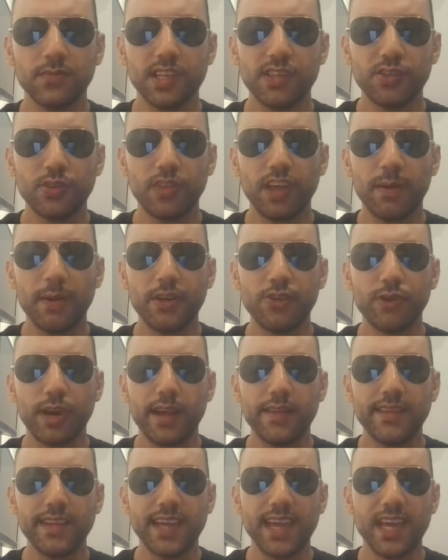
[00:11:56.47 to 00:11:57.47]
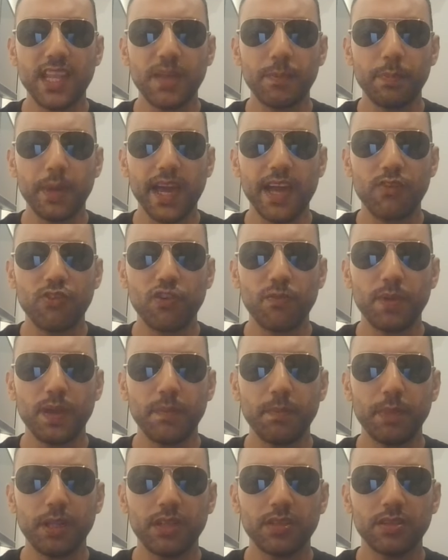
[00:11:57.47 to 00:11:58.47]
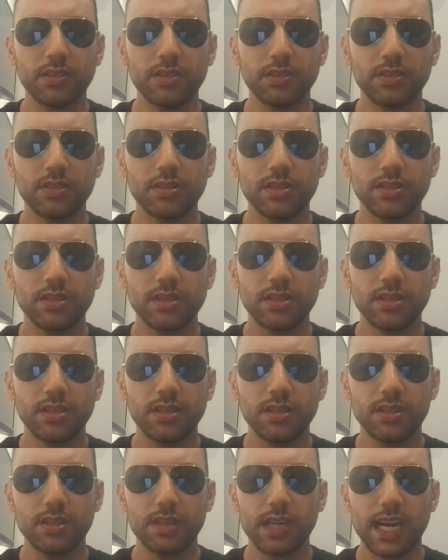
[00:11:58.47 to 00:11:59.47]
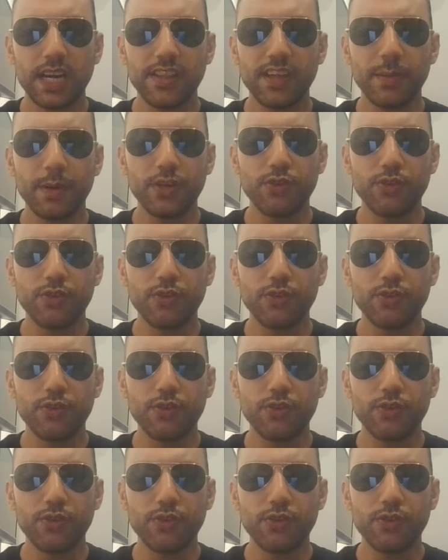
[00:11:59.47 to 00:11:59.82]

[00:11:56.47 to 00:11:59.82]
So they were trying to get the better of people, and they were